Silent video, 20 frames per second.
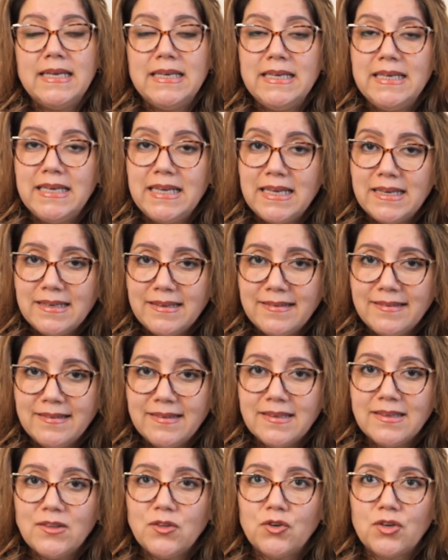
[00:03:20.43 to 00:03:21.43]
Next,
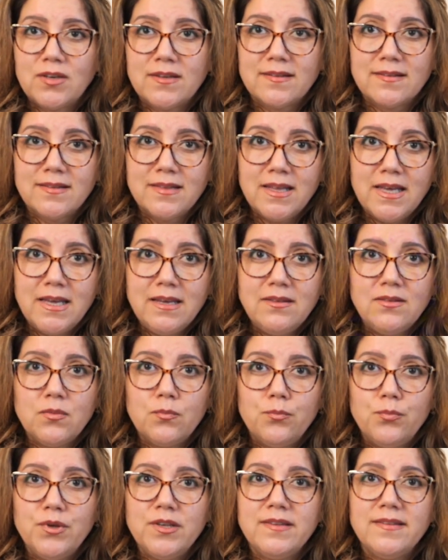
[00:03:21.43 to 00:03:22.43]

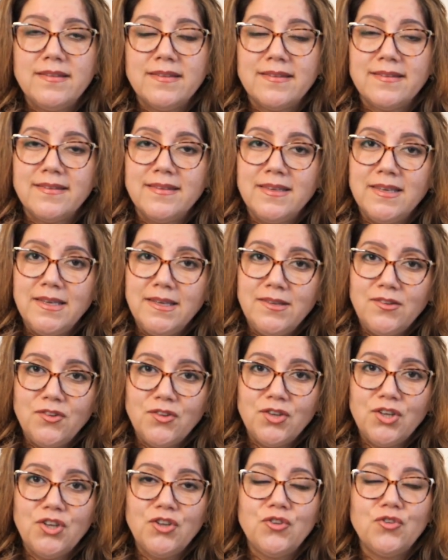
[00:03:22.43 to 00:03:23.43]
translate business needs
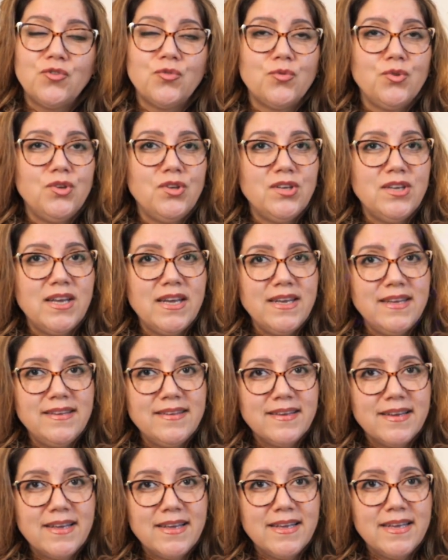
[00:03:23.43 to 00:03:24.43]
into
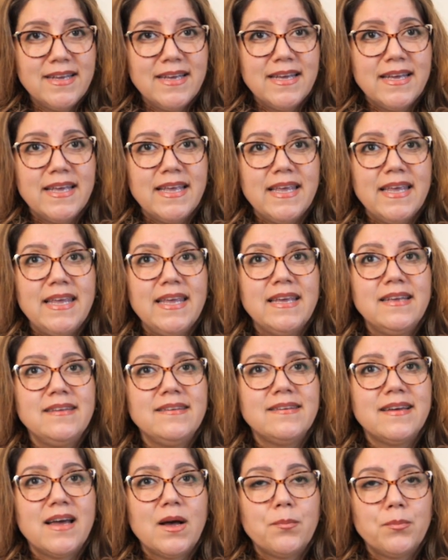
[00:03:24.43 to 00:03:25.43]
data
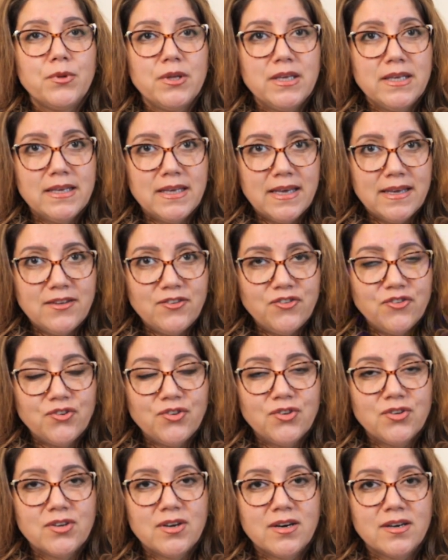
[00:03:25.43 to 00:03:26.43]
and
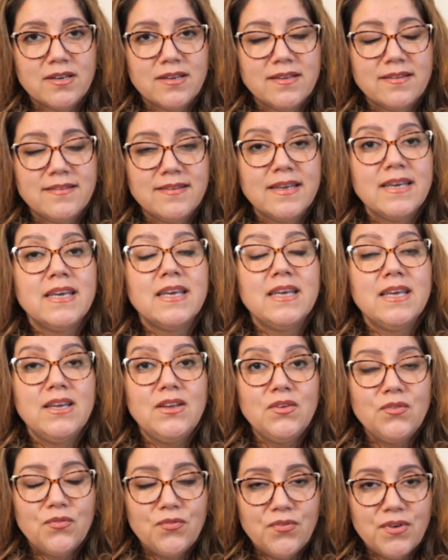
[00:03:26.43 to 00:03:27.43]
application targets
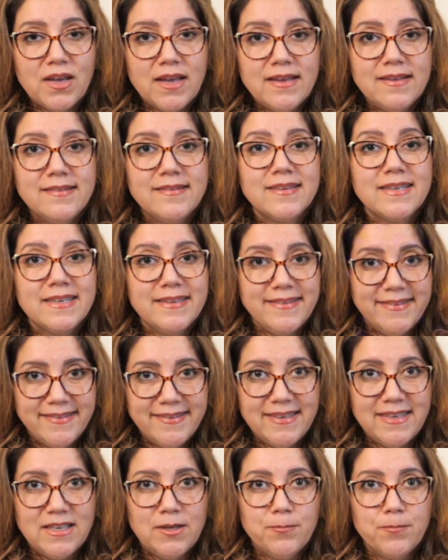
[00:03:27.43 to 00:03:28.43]
in Phase
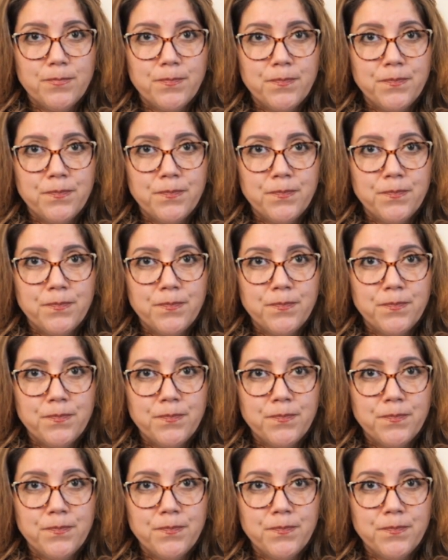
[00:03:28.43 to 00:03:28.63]
C.